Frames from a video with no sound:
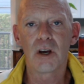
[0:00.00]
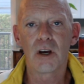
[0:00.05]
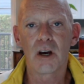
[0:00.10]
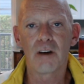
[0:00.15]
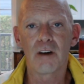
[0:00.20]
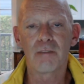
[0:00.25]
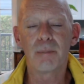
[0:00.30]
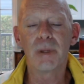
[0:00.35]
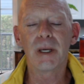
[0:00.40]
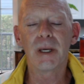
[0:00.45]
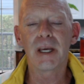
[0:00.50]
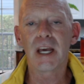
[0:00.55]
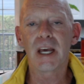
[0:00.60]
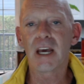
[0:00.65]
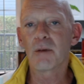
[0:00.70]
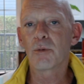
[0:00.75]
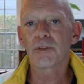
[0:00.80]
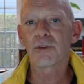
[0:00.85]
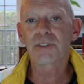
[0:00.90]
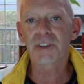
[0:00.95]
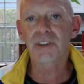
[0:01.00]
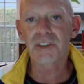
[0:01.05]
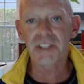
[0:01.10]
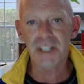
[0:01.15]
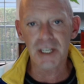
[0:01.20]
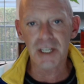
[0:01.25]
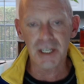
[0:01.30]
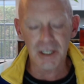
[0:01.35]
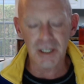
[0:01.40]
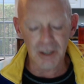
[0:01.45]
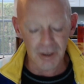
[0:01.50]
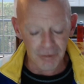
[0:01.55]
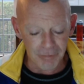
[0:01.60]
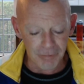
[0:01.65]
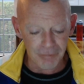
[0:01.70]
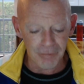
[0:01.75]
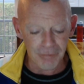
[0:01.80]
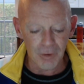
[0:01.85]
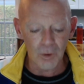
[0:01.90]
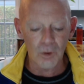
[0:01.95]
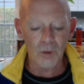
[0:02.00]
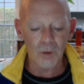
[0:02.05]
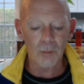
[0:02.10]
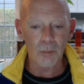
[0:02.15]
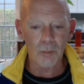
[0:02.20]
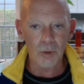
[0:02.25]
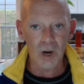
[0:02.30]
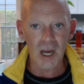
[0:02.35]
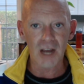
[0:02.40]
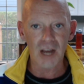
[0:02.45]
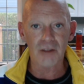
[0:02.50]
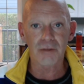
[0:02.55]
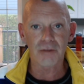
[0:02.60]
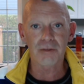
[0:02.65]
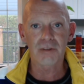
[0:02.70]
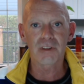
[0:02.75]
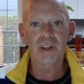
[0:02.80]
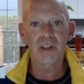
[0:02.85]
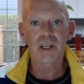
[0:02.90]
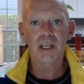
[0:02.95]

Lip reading: of being able to take a full breath